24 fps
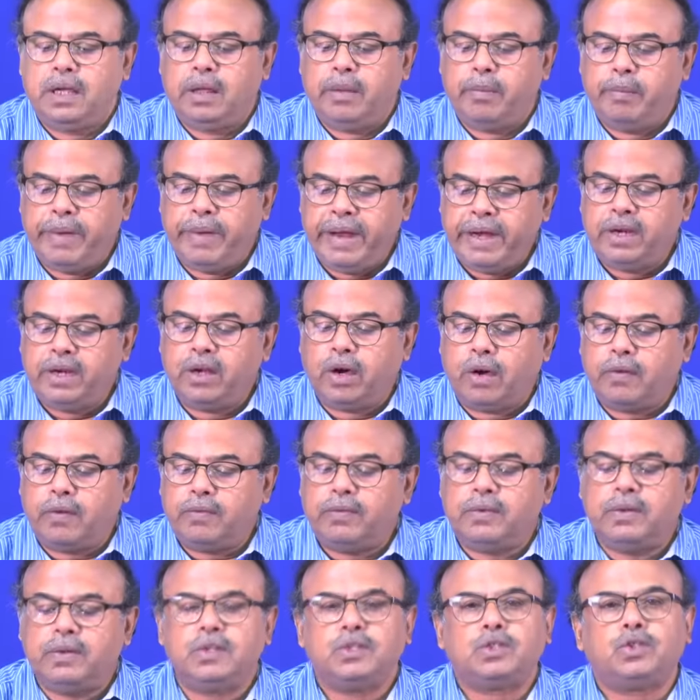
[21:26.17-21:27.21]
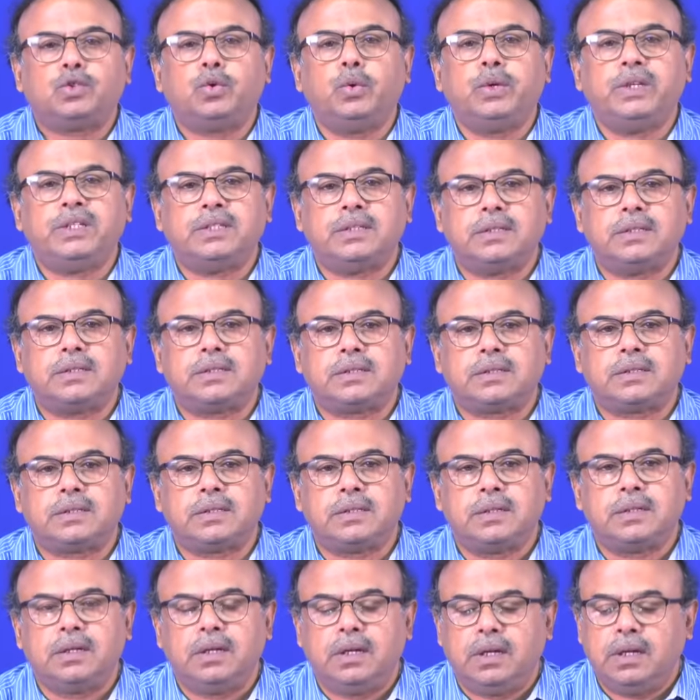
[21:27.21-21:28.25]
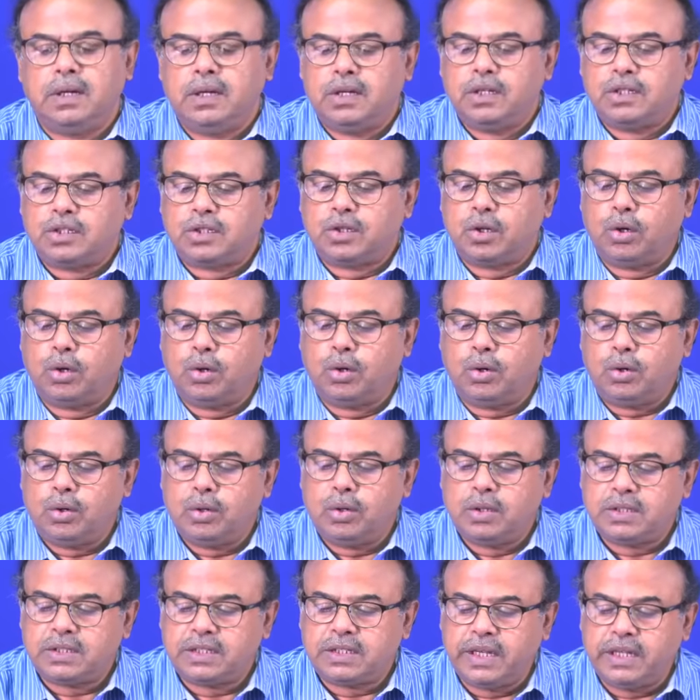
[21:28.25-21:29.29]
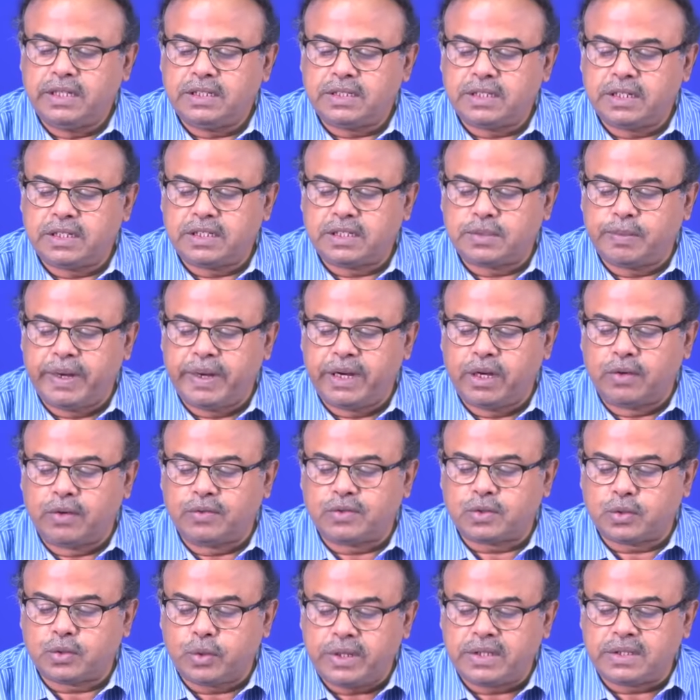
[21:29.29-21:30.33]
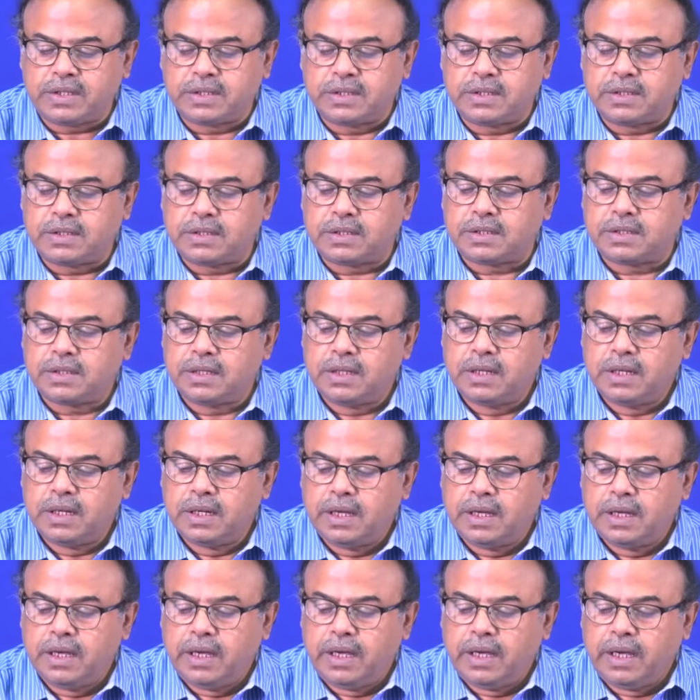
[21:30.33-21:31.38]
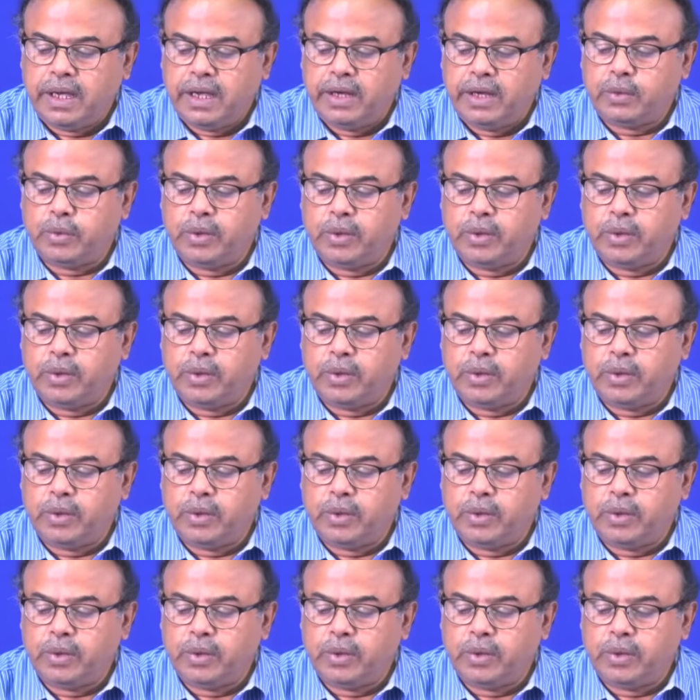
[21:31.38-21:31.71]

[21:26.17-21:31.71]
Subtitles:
made of switches. So, since it is made of switches, it